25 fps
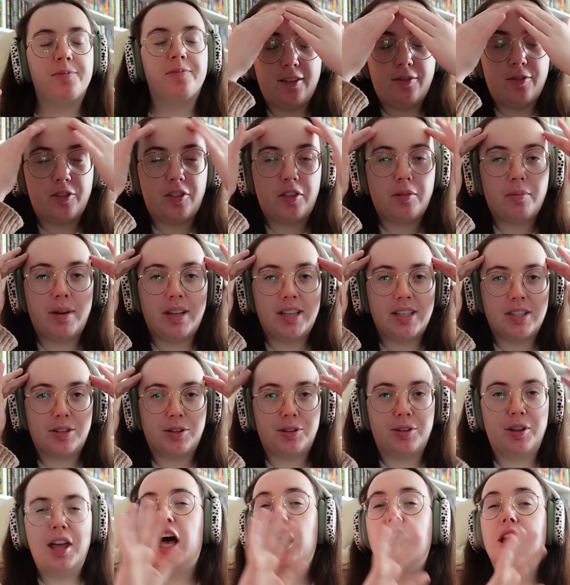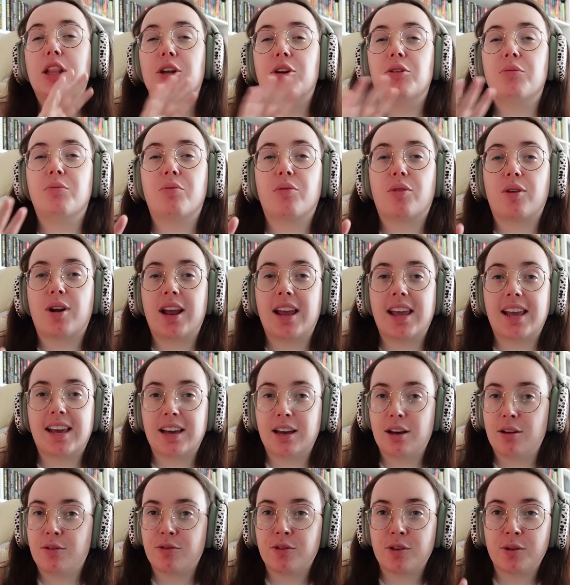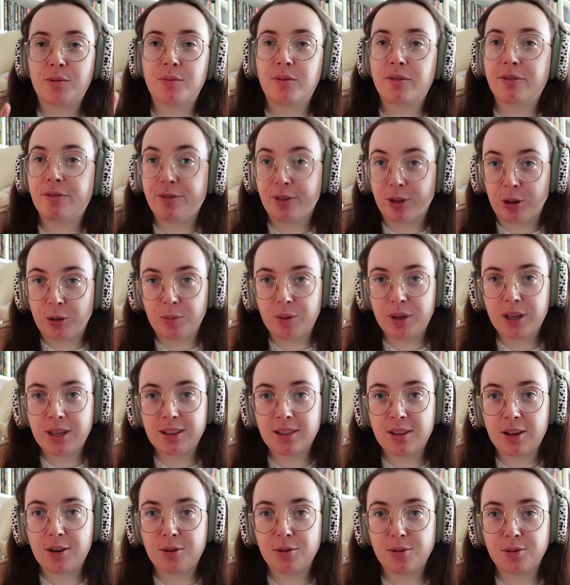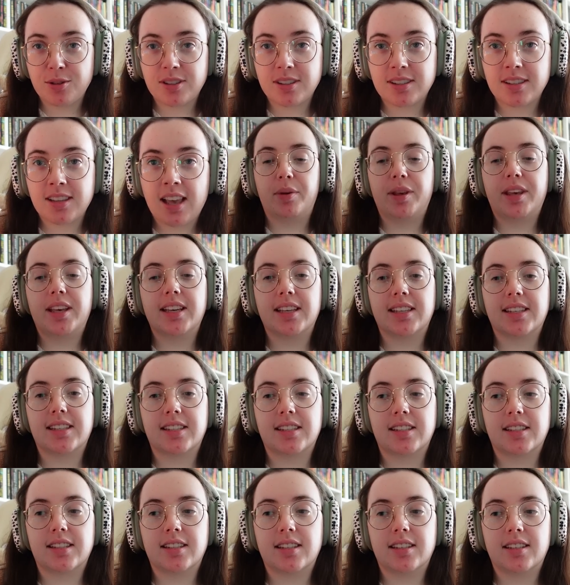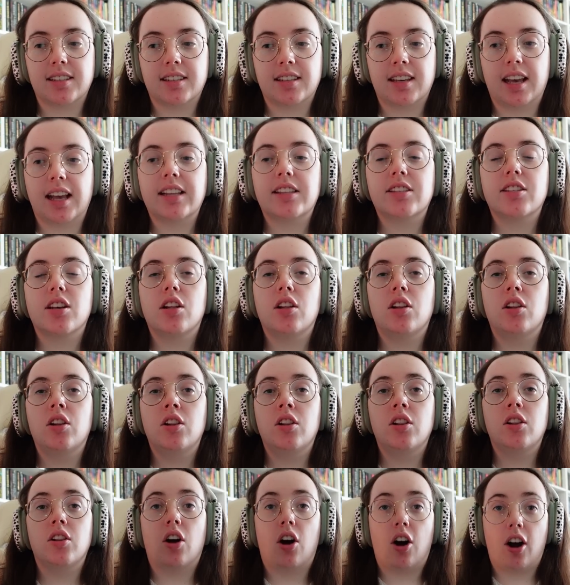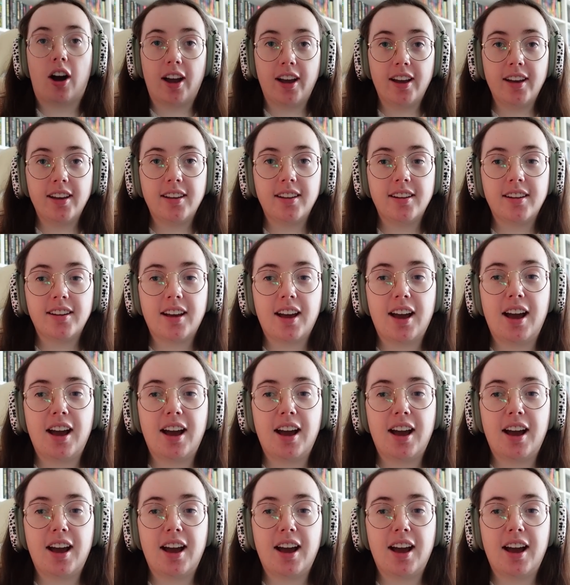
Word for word: for the mental, a little break from filming those because it's a lot